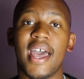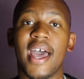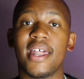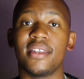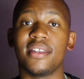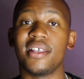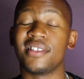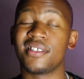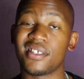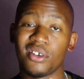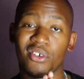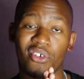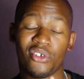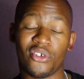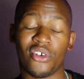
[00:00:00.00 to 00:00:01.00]
and it's
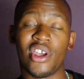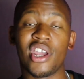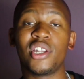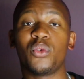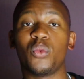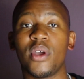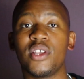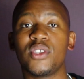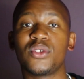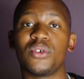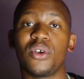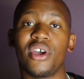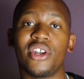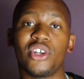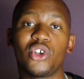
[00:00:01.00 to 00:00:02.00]
a great way
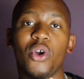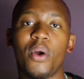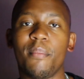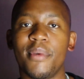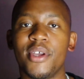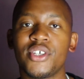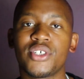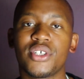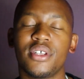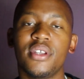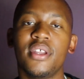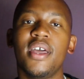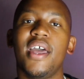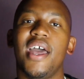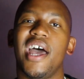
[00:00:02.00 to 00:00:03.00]
to earn
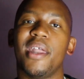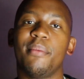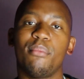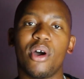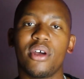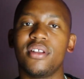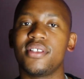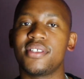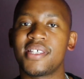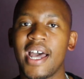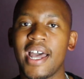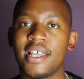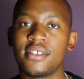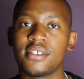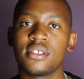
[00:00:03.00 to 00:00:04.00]
commission and
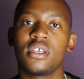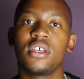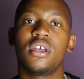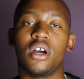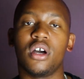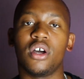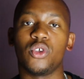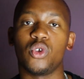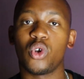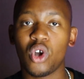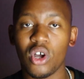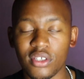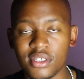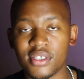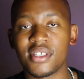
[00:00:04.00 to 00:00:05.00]
monetize your
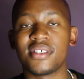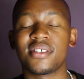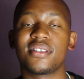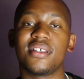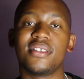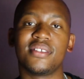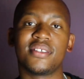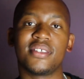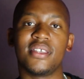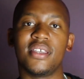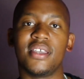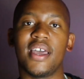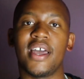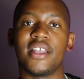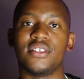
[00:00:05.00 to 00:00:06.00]

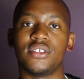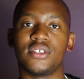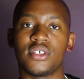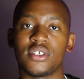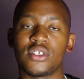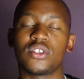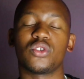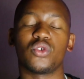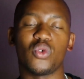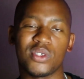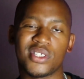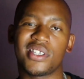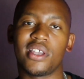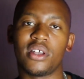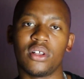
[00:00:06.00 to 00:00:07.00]
consistency and just your
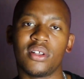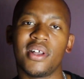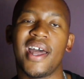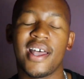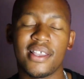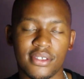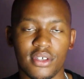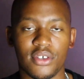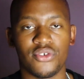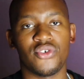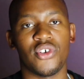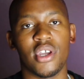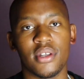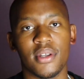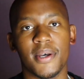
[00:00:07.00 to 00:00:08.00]
skill as a
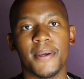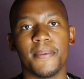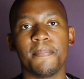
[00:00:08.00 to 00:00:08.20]
trader.